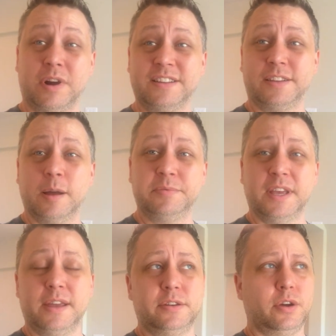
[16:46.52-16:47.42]
pricing
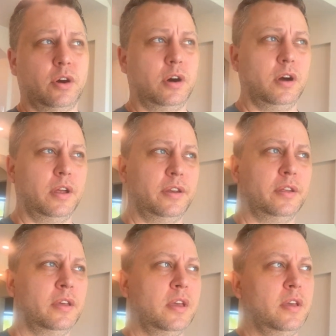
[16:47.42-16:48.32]
update
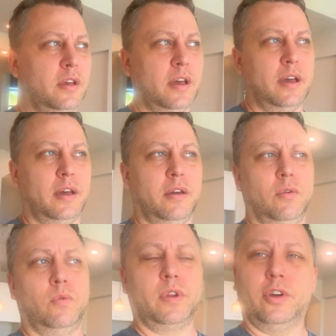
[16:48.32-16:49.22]
on
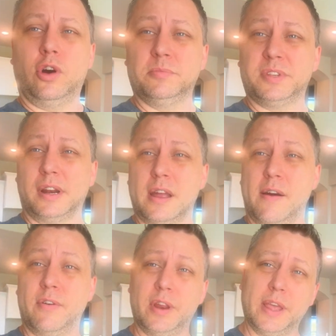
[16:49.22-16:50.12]
uh, one of the homes that I
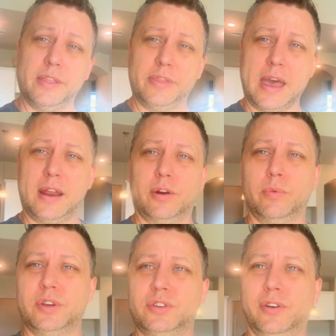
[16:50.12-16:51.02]
covered in that
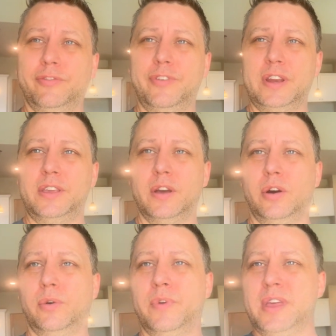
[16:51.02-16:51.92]
original
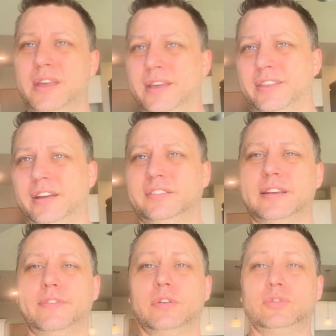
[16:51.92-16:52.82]
video, uh,
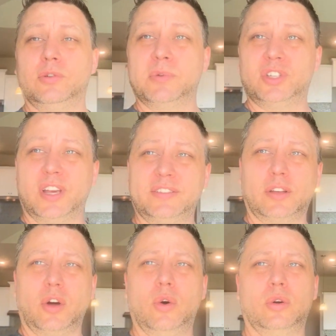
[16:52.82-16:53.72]
702
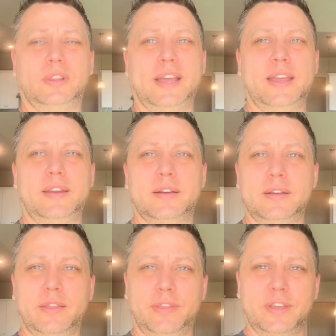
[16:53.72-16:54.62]
Majestic Oak Lane.
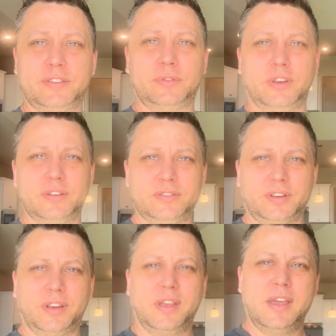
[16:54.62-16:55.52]
This
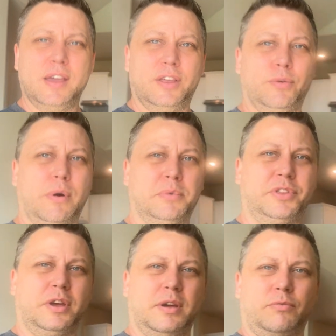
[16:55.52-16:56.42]
is the one
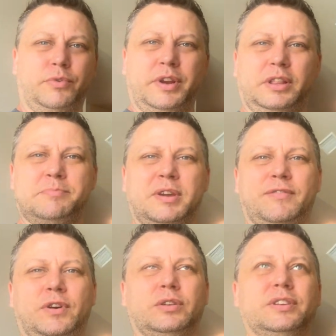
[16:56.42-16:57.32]
with the really
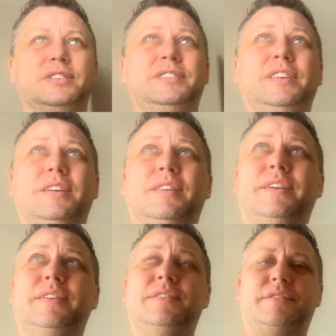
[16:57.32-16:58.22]
big vaulted
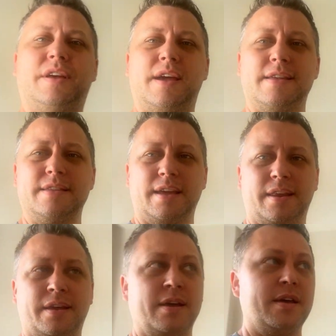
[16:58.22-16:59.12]
ceilings. And
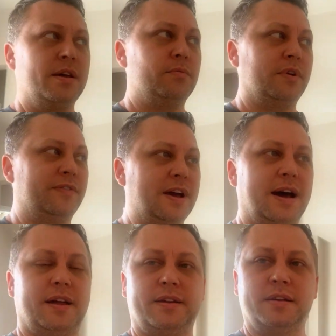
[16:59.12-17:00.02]
then we've
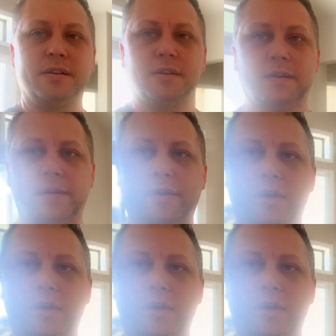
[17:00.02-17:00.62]
got